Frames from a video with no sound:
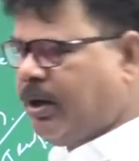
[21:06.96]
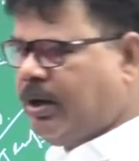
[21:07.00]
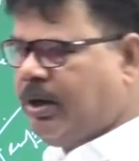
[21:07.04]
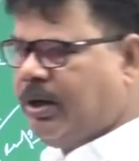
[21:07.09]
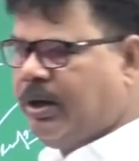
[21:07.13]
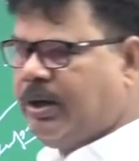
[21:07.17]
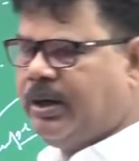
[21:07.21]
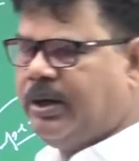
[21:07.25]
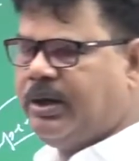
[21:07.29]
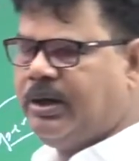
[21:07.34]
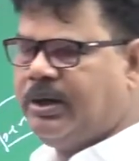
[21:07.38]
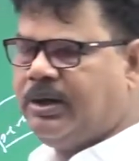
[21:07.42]

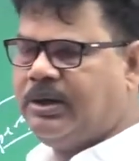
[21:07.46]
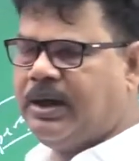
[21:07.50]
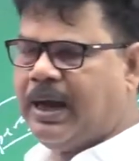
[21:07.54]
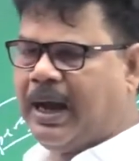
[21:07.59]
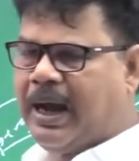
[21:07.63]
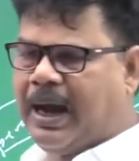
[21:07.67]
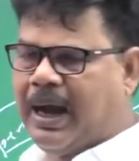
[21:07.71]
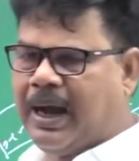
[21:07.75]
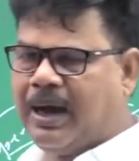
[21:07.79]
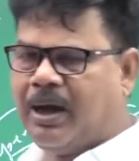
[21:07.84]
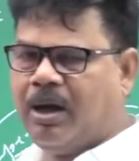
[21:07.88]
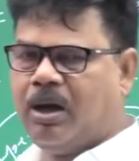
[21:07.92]
degree is the
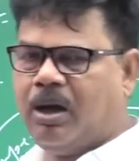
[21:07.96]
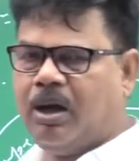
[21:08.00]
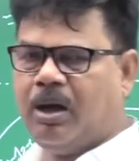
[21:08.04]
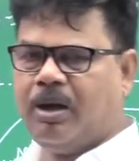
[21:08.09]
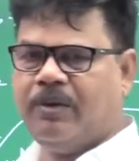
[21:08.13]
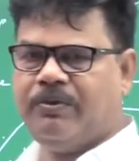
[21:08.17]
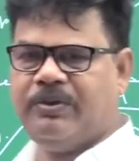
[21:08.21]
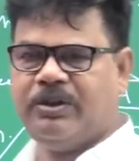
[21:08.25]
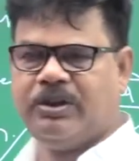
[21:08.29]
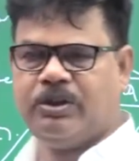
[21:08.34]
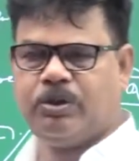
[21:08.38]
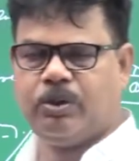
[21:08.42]
angle of
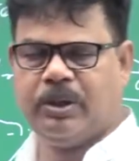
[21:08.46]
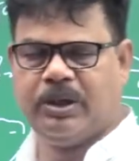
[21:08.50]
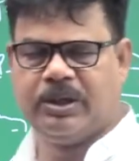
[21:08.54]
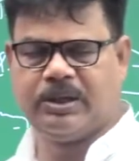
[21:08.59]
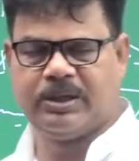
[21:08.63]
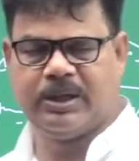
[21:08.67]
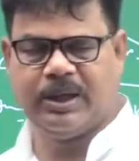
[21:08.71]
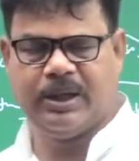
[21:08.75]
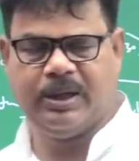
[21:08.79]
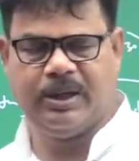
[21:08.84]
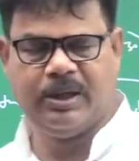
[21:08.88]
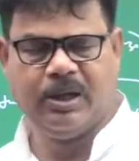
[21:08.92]

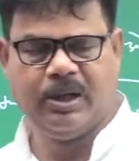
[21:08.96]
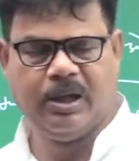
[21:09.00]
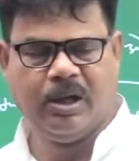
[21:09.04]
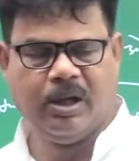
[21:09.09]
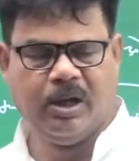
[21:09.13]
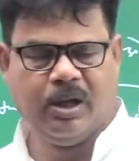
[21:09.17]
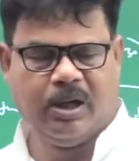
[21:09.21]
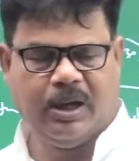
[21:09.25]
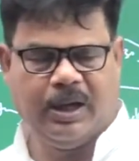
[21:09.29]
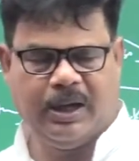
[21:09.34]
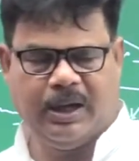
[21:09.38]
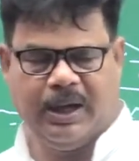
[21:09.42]
insolation,
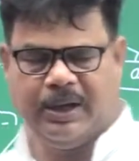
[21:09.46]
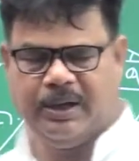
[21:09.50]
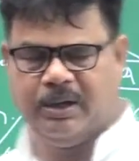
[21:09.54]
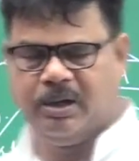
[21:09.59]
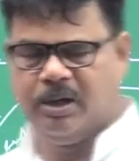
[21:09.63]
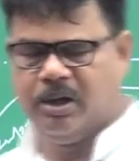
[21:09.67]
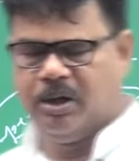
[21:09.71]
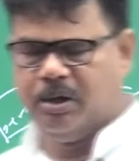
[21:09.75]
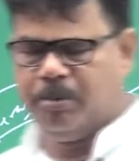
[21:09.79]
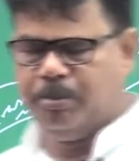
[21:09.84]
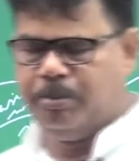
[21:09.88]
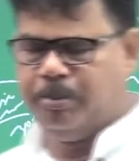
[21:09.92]
right?
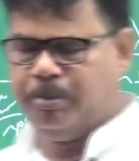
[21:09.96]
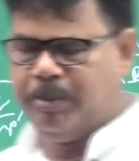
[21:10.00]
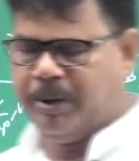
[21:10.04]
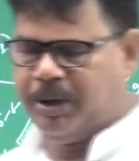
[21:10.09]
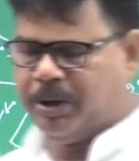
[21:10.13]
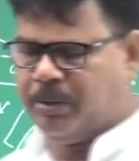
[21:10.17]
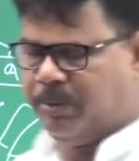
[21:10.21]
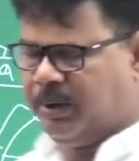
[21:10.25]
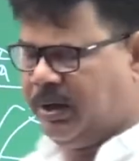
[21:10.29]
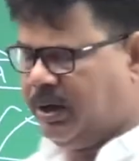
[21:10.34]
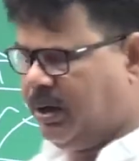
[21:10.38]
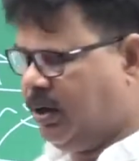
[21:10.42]

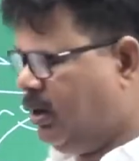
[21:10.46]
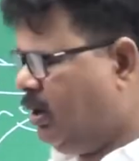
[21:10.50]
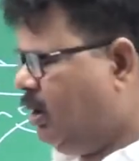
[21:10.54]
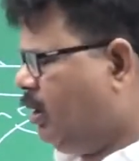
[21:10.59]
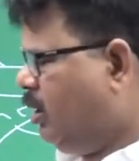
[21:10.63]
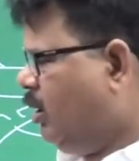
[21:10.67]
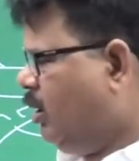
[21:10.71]
Between